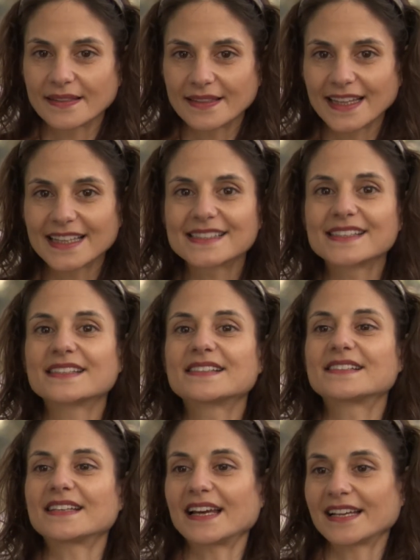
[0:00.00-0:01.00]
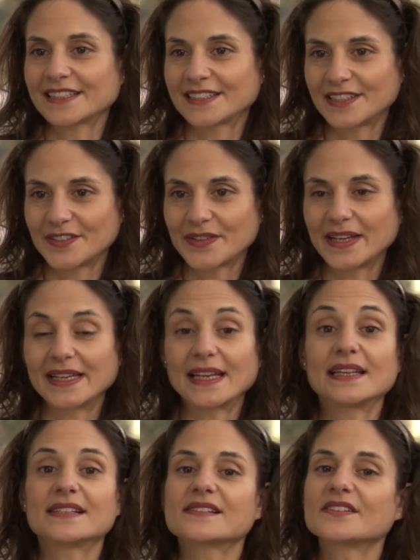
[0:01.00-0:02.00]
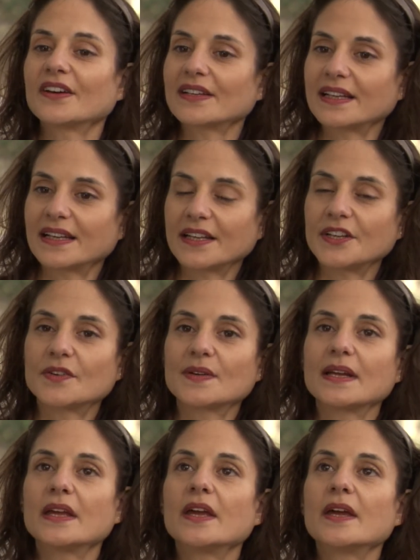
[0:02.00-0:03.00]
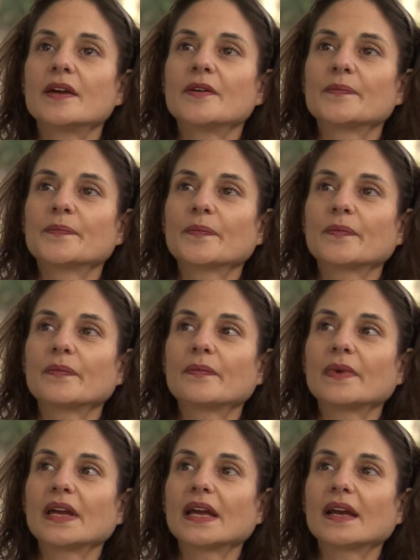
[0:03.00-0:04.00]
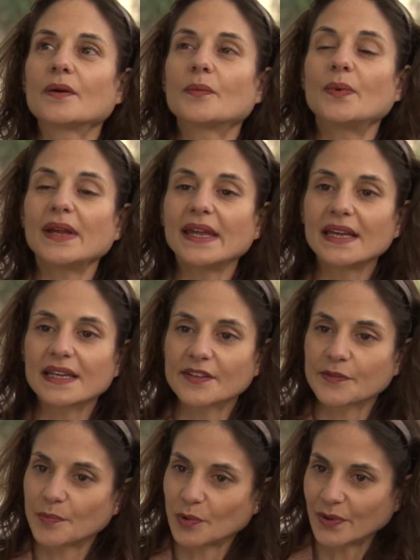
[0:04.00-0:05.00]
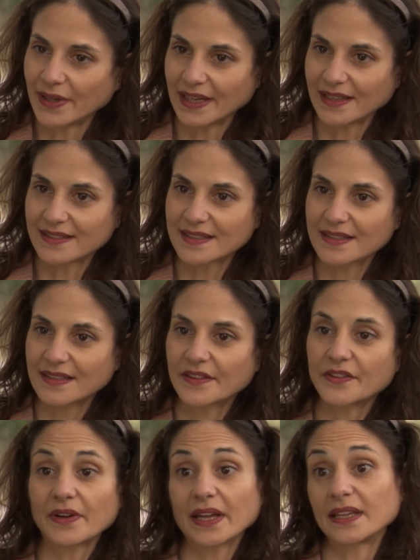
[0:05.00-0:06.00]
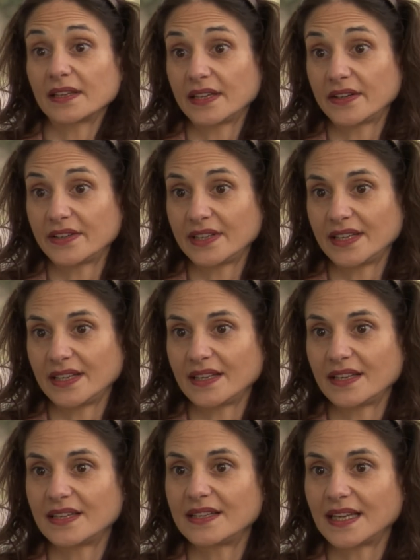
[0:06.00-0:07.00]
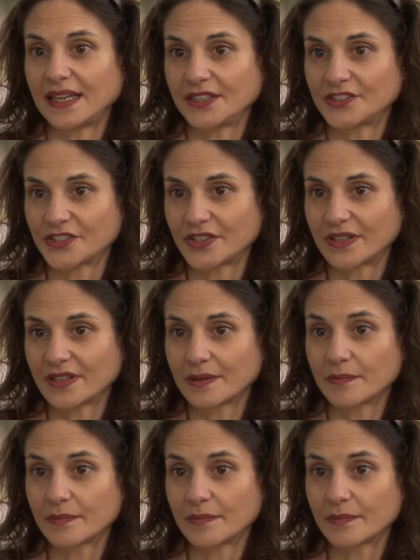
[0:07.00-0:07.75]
That's exactly right. And it's not an, you know, we exploit the regularity in nature.